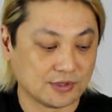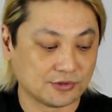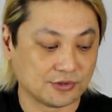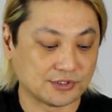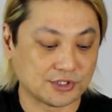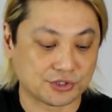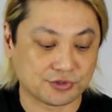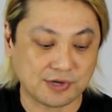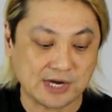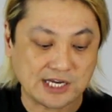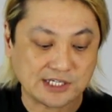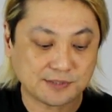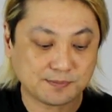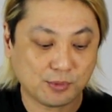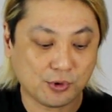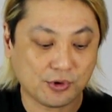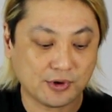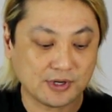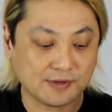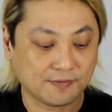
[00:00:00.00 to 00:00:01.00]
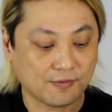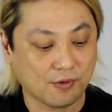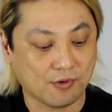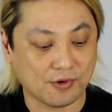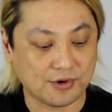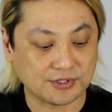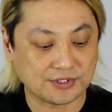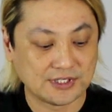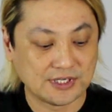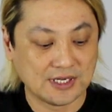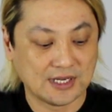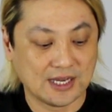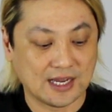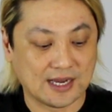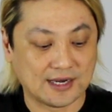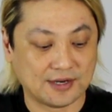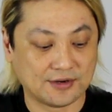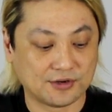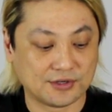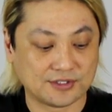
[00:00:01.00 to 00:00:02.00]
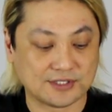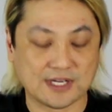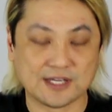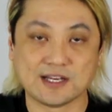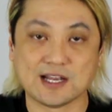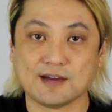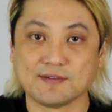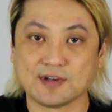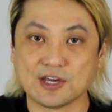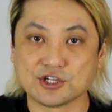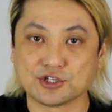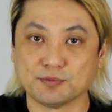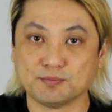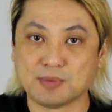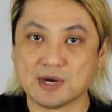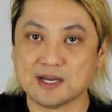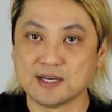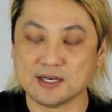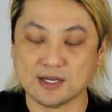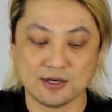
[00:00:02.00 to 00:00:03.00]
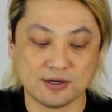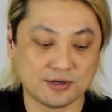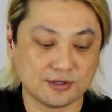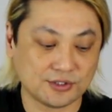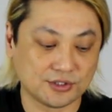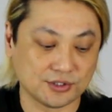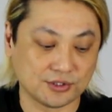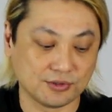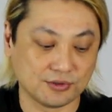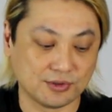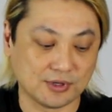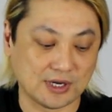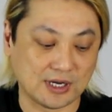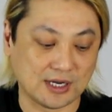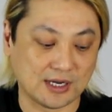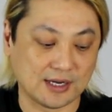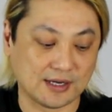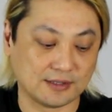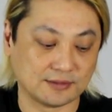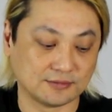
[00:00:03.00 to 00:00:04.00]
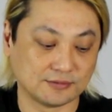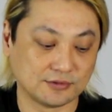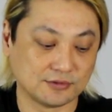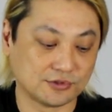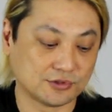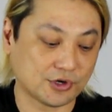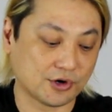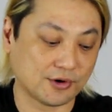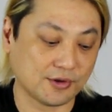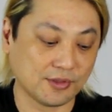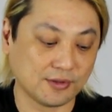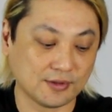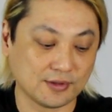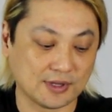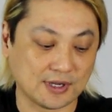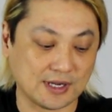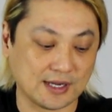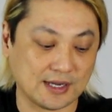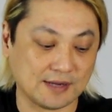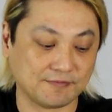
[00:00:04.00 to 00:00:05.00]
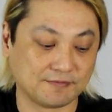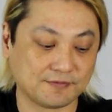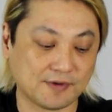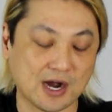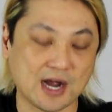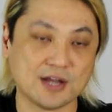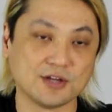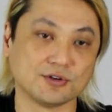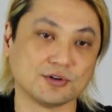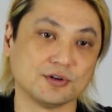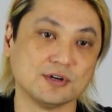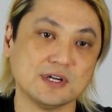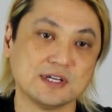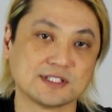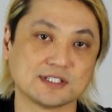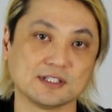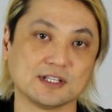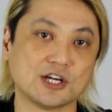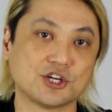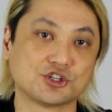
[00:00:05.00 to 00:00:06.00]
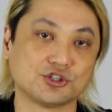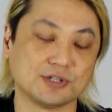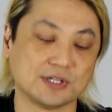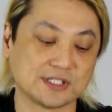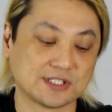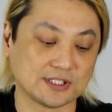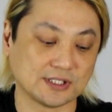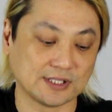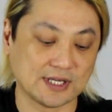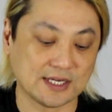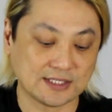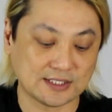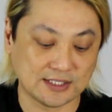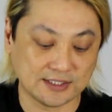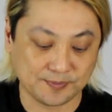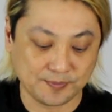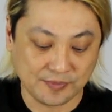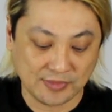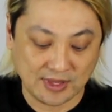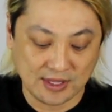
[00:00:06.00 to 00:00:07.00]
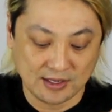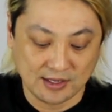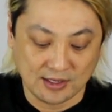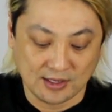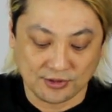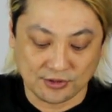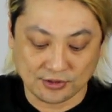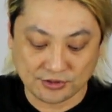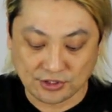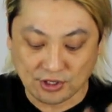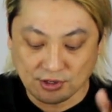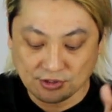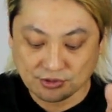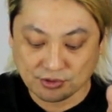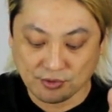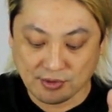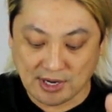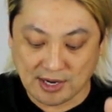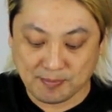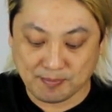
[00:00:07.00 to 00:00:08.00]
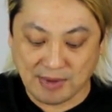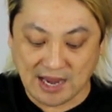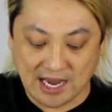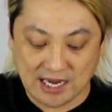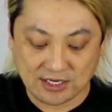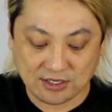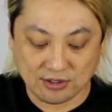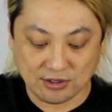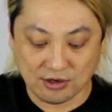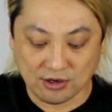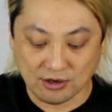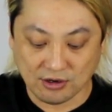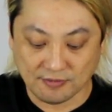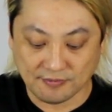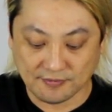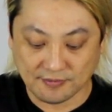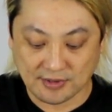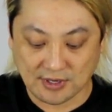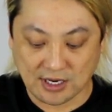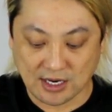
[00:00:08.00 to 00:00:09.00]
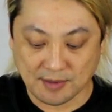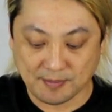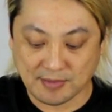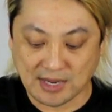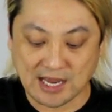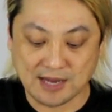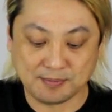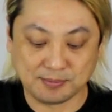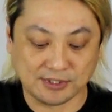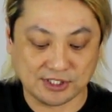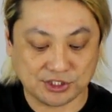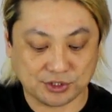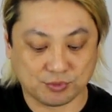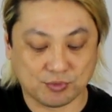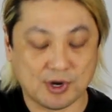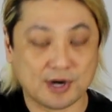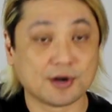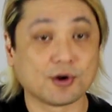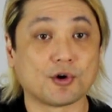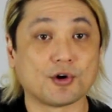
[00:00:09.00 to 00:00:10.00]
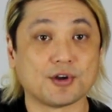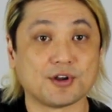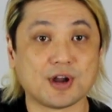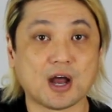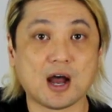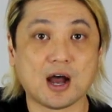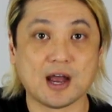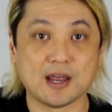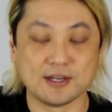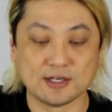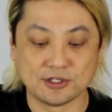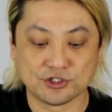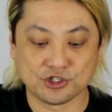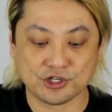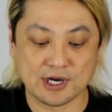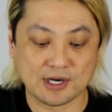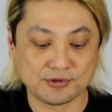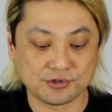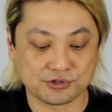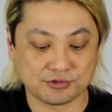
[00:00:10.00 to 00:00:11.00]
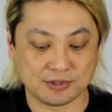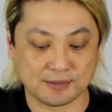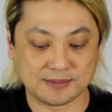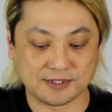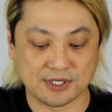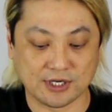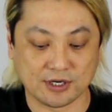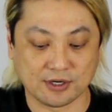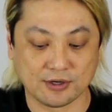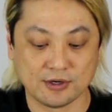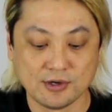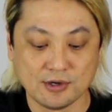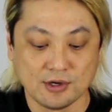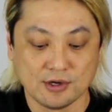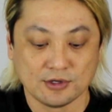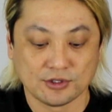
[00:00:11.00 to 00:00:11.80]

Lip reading: There's a transport, of course, and then there's a navigation button here to turn and find your selection and select it. There's also a bank of 8+1 or 9 channel strips here.